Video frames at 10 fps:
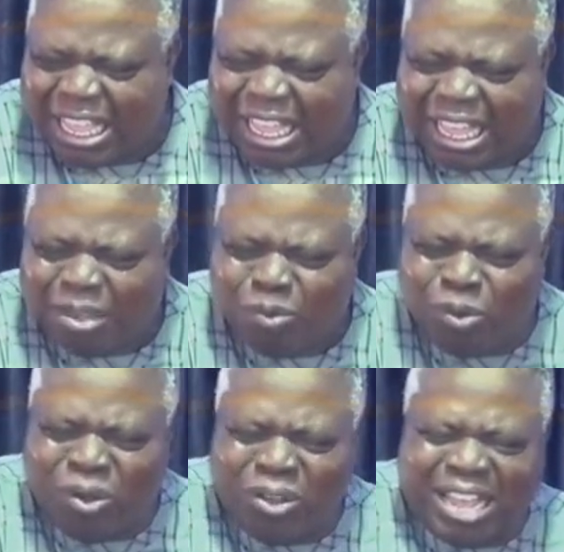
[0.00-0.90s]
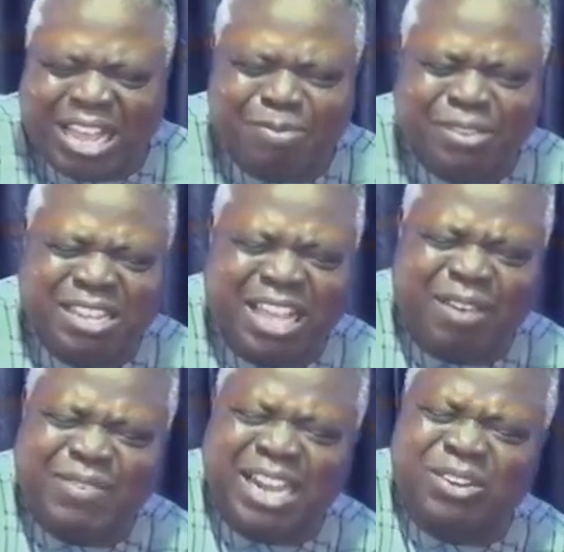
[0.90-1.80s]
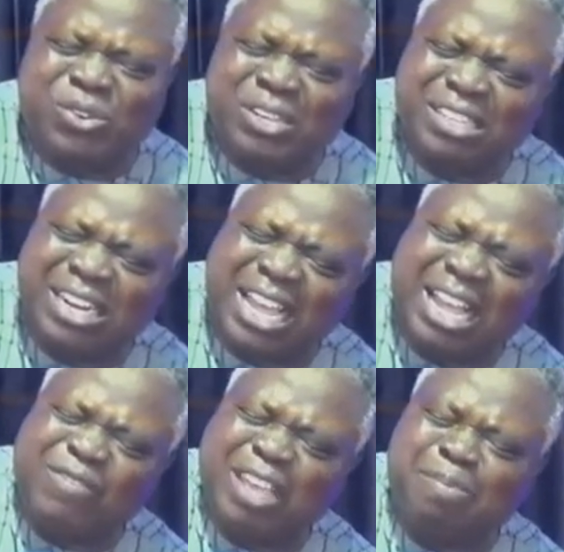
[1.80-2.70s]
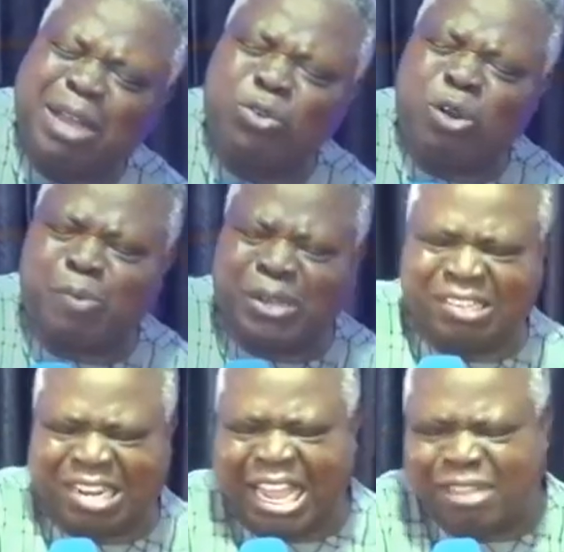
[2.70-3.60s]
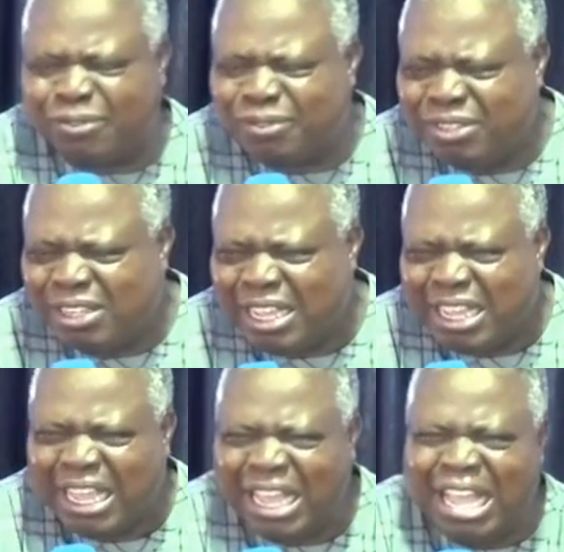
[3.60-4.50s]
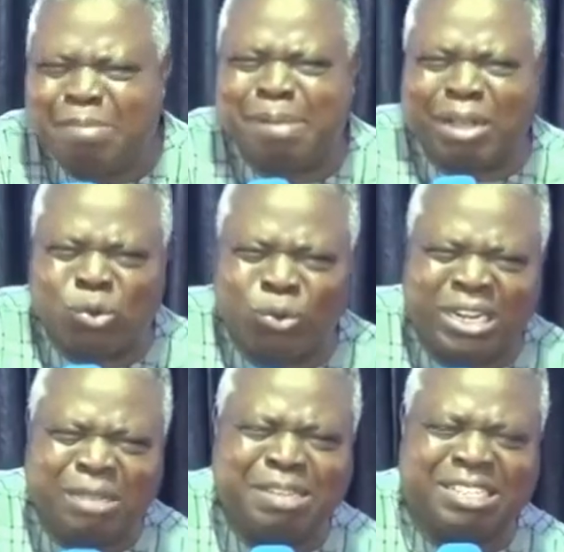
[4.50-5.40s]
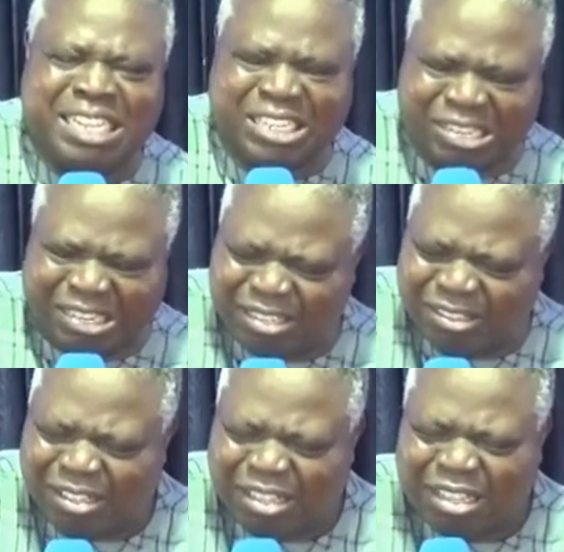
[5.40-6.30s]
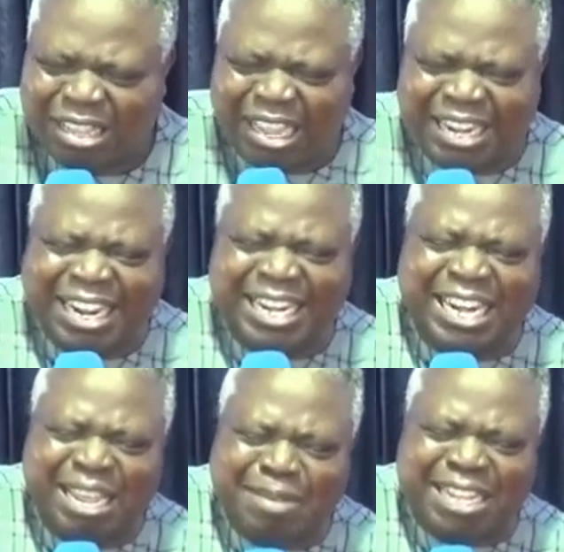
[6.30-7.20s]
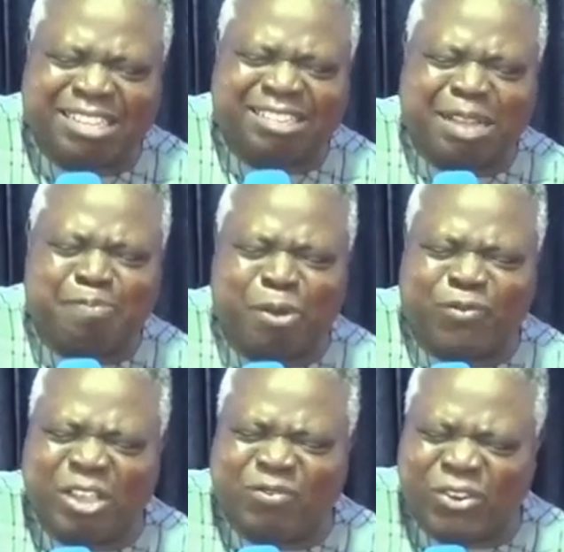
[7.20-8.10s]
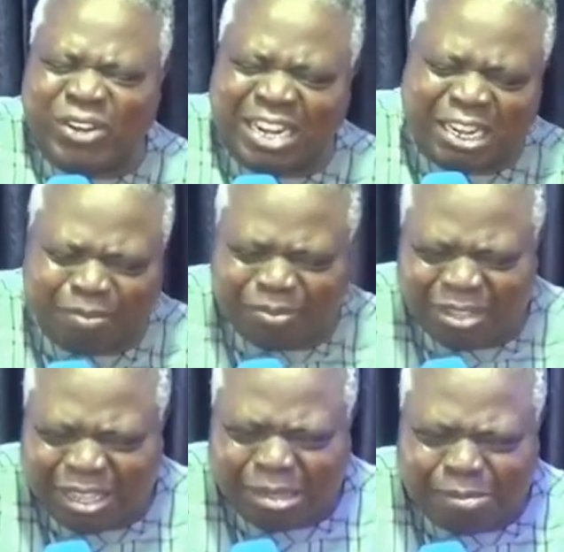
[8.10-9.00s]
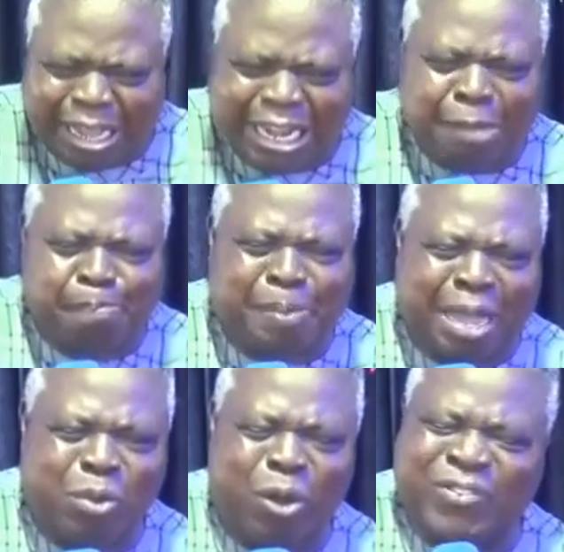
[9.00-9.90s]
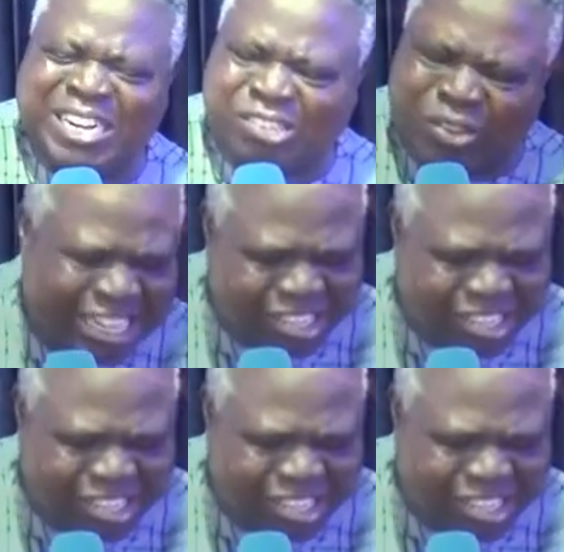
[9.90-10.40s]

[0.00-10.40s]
one can still have the anointing and have embargo upon his life. Embargo, limitation, in the name that is above every other name. By the power of restoration,